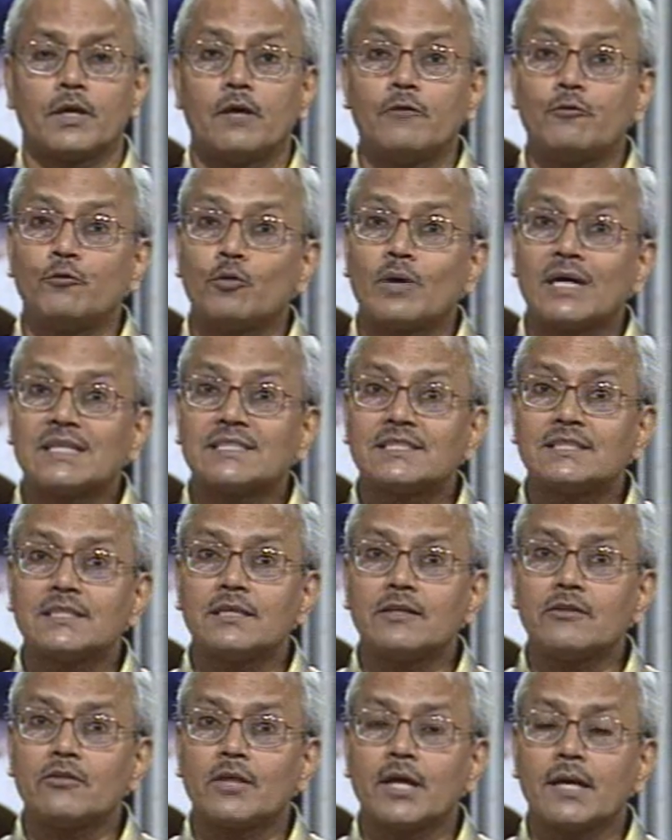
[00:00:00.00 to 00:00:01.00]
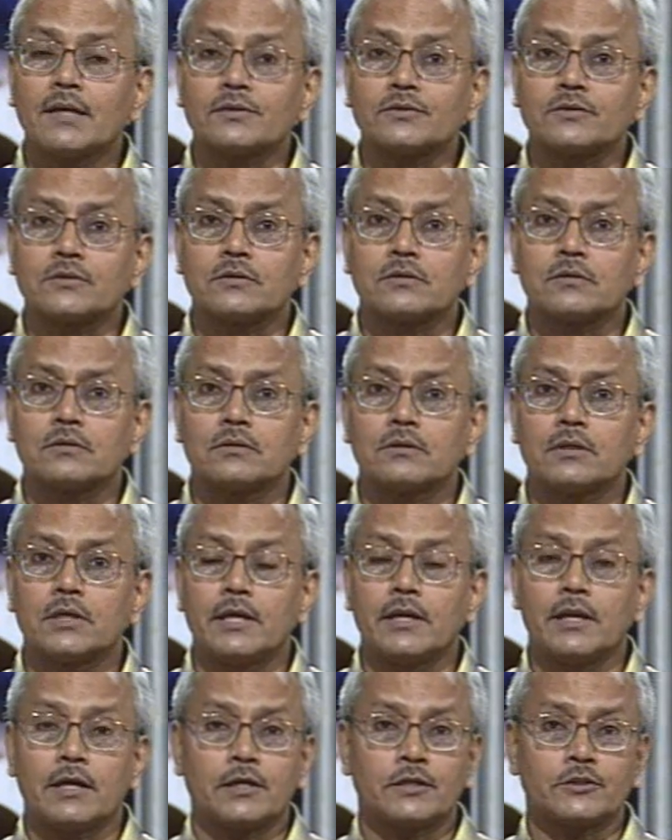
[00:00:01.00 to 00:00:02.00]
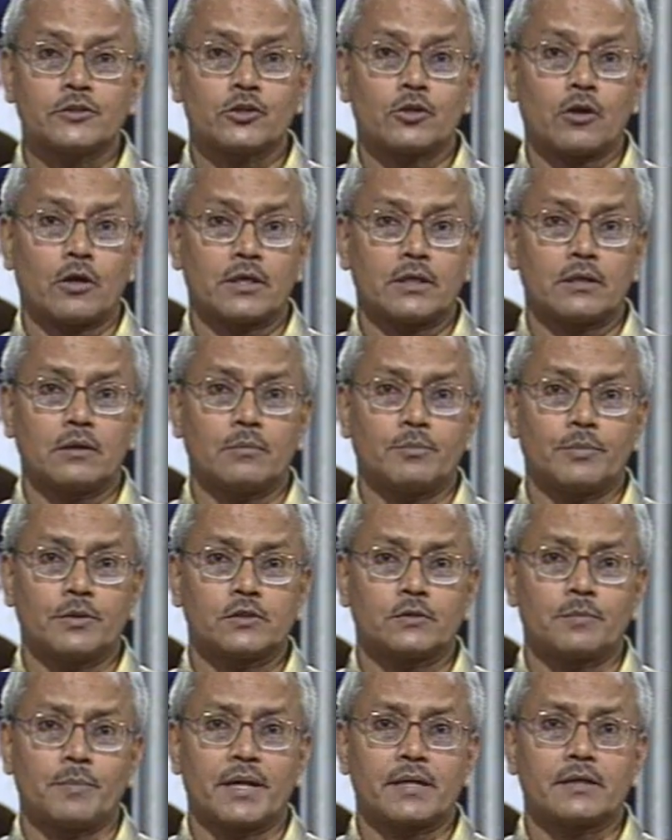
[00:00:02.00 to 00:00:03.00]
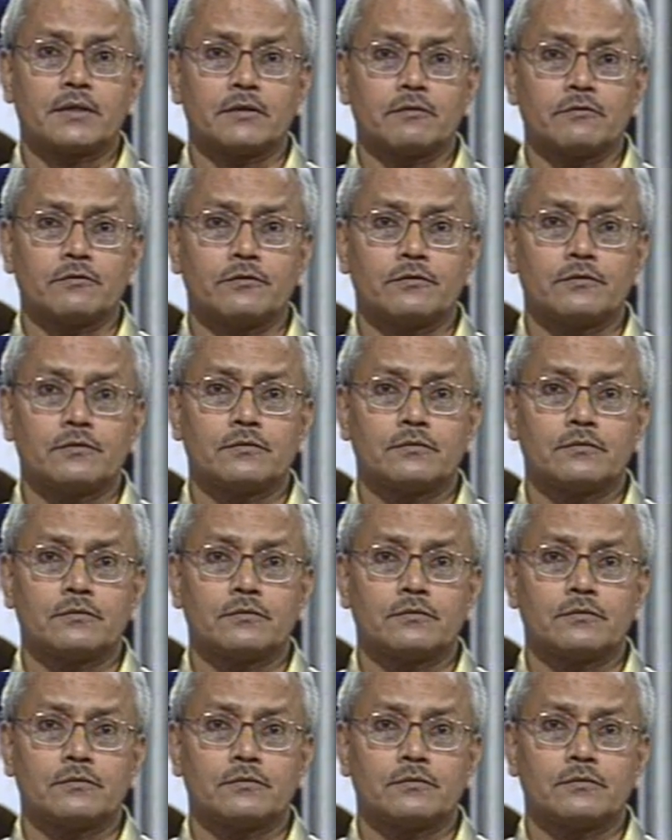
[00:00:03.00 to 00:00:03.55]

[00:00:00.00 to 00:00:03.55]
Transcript: If you can see things in a historical perspective,